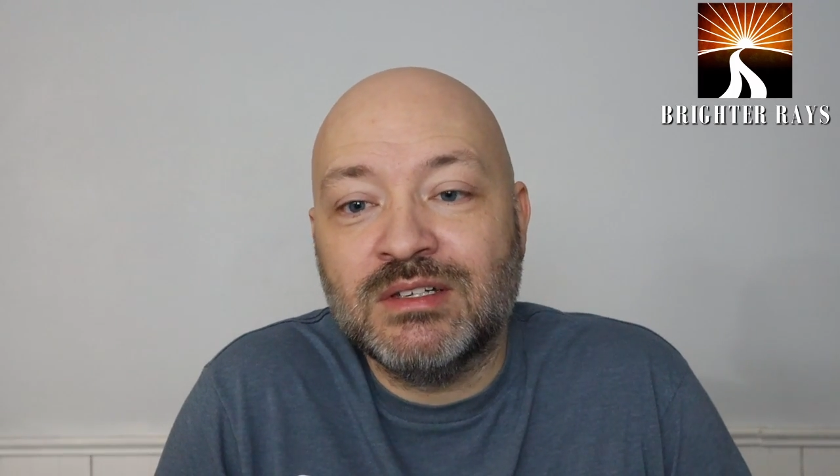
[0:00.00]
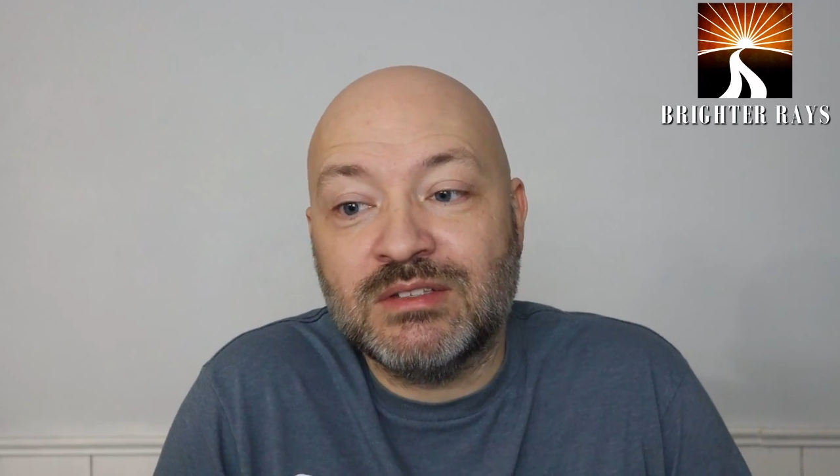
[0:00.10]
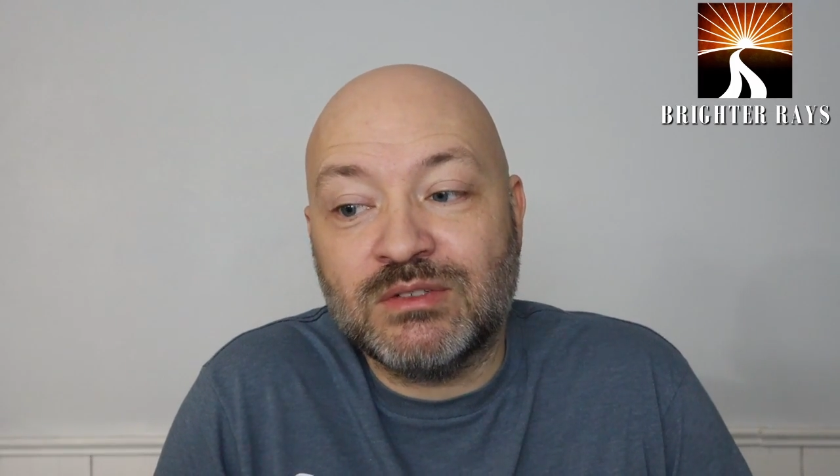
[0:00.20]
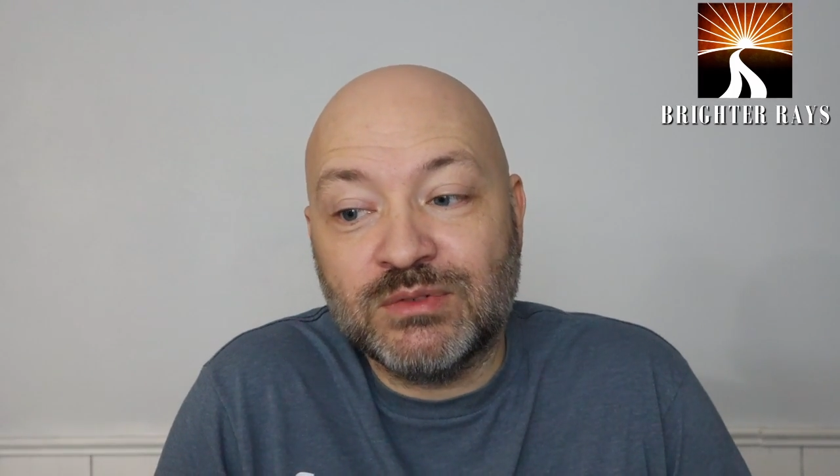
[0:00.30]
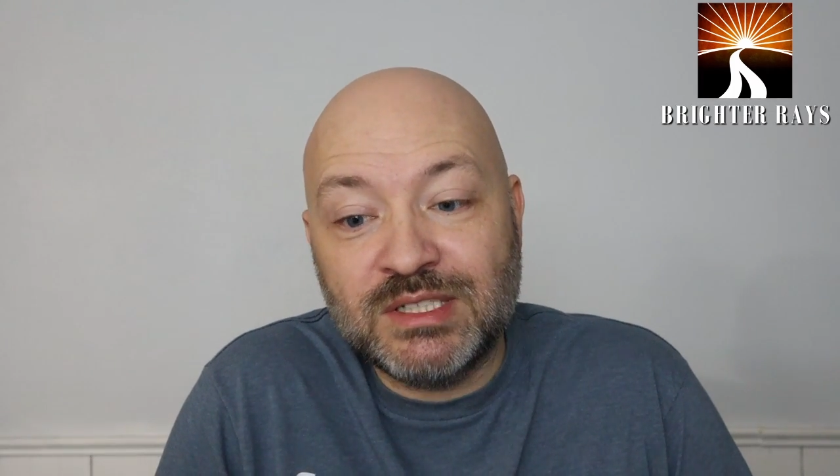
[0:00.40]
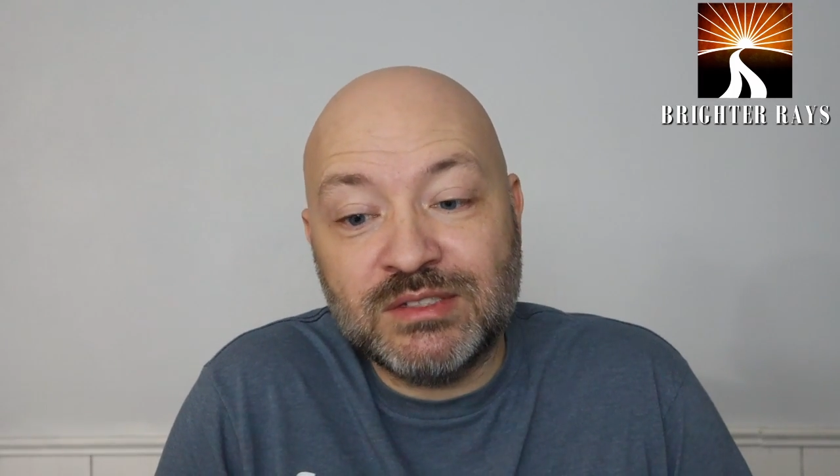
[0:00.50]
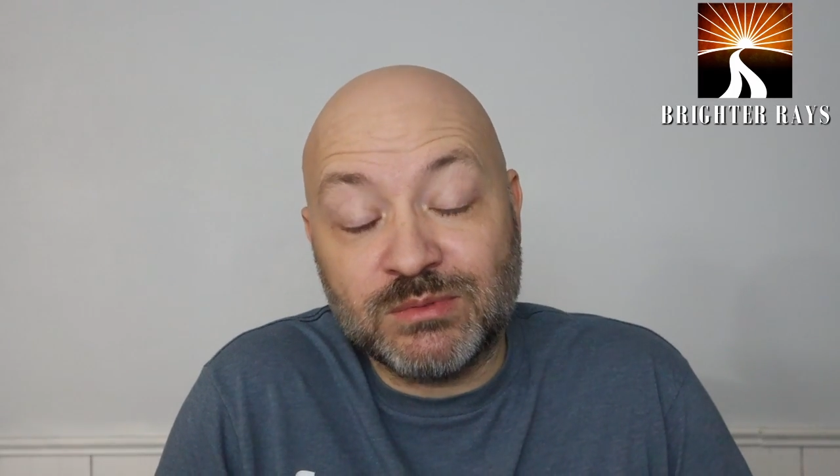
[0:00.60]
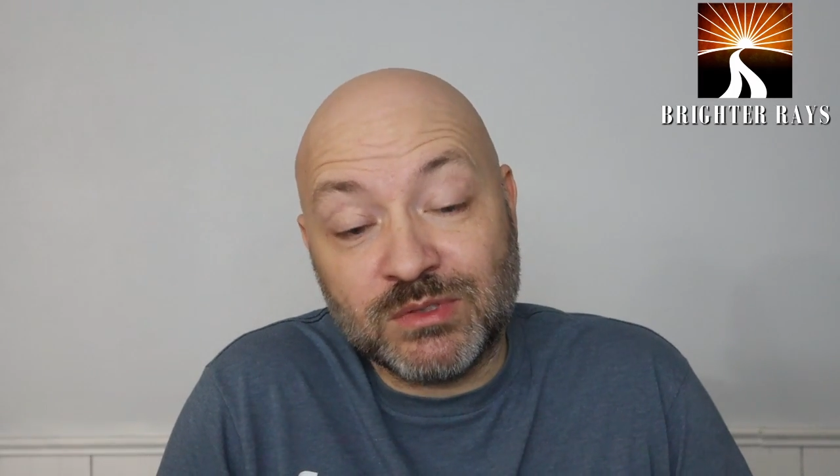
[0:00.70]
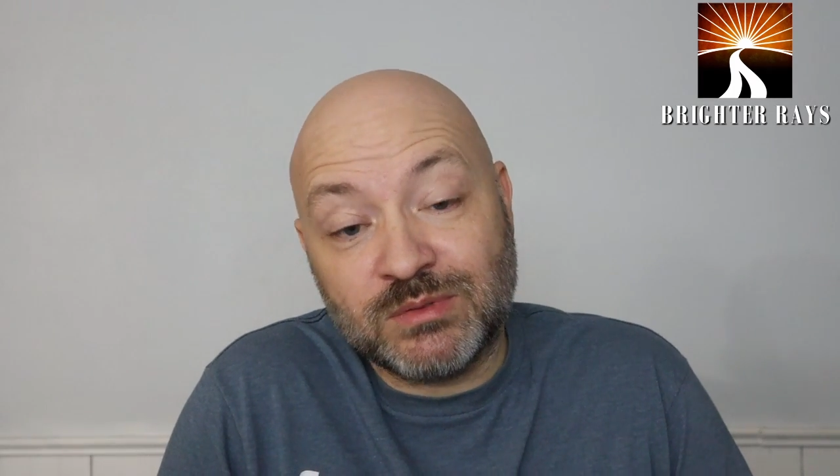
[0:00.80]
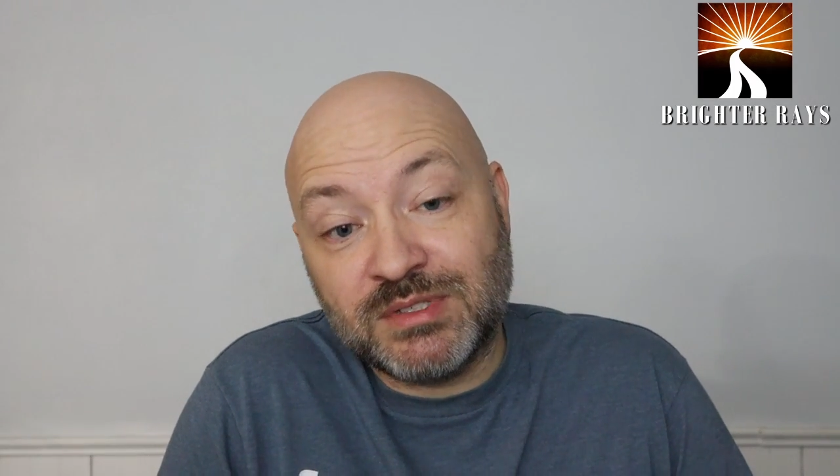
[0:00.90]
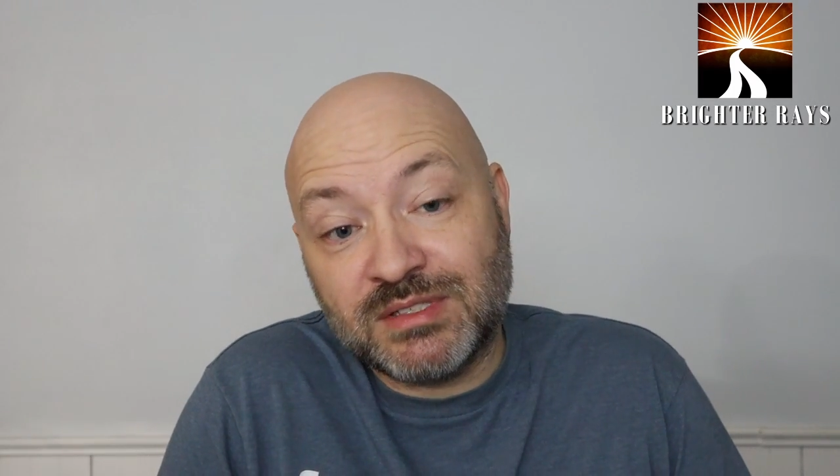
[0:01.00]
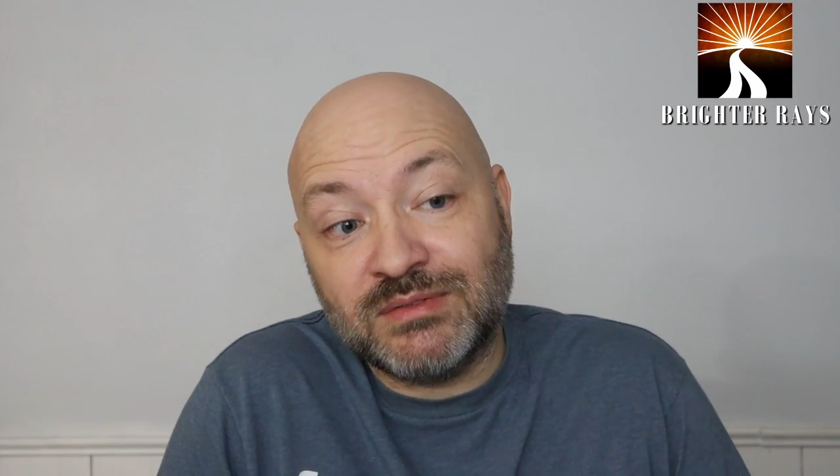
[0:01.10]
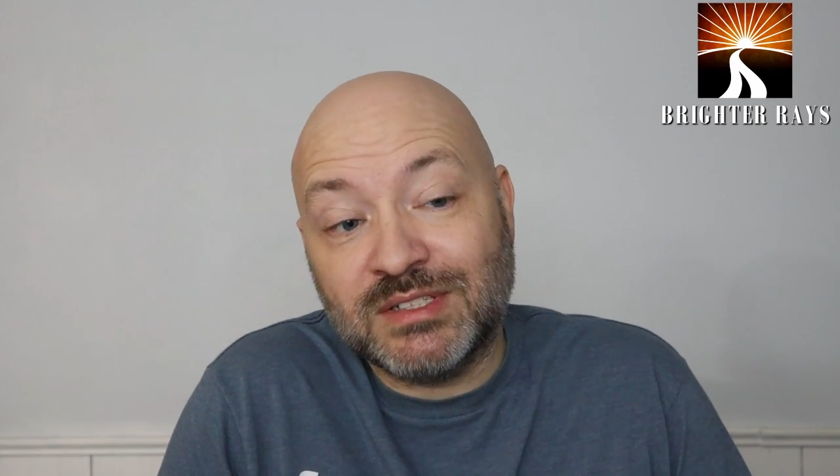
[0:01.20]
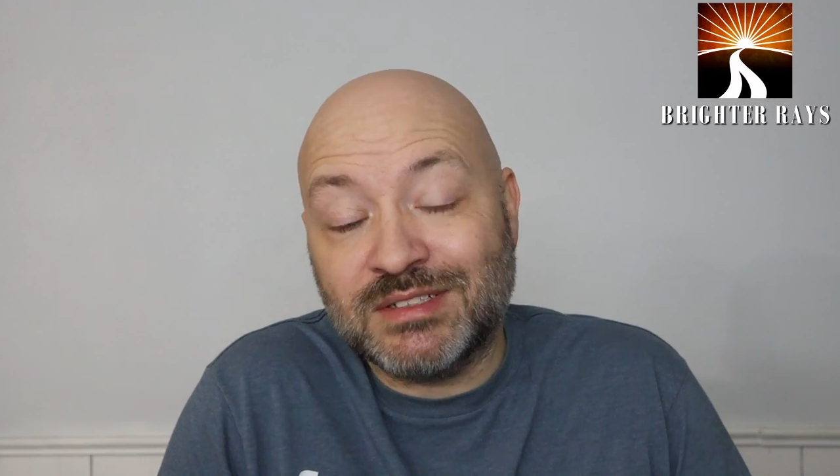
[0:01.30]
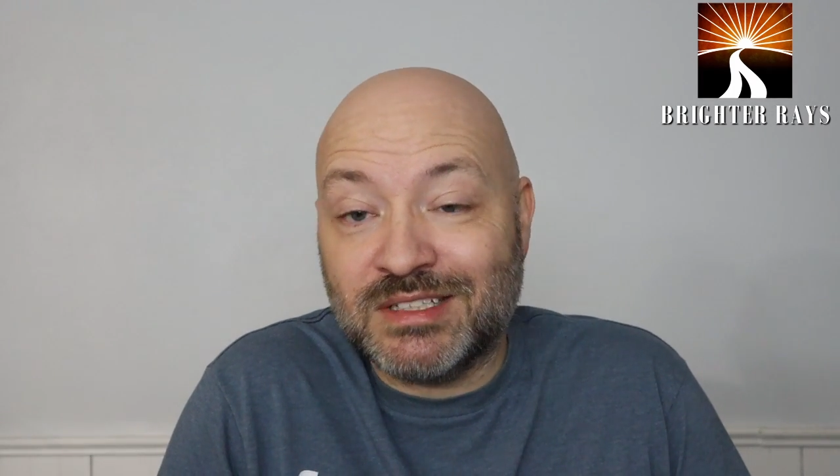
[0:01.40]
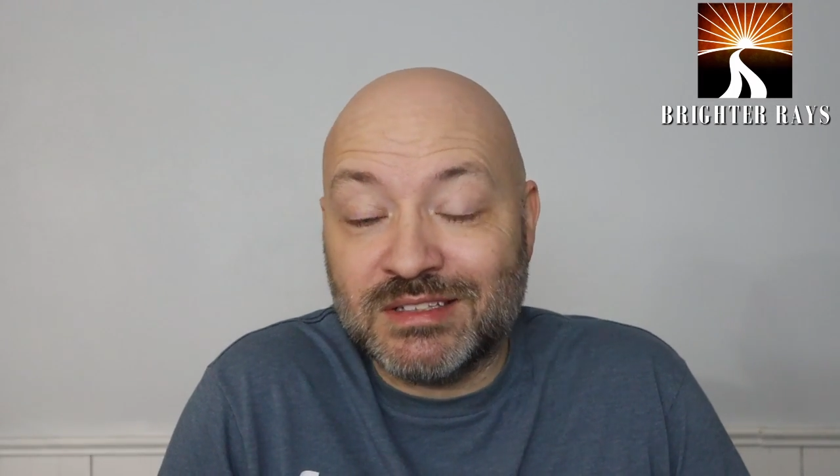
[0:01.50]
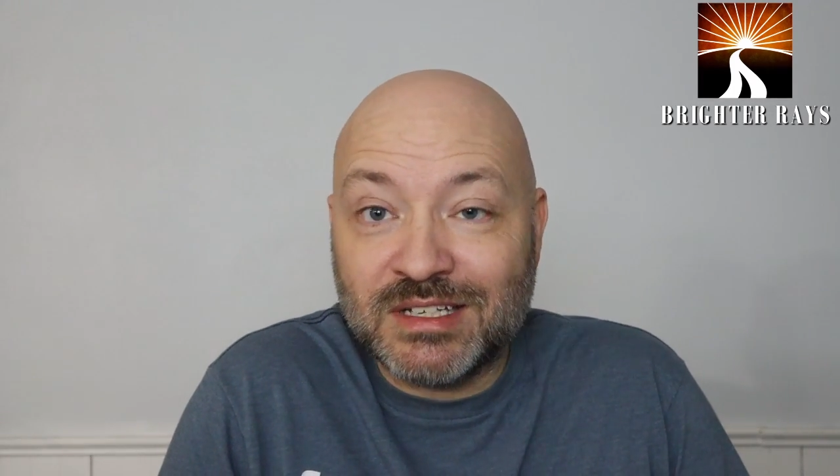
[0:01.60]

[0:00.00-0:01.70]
the Cretans were specifically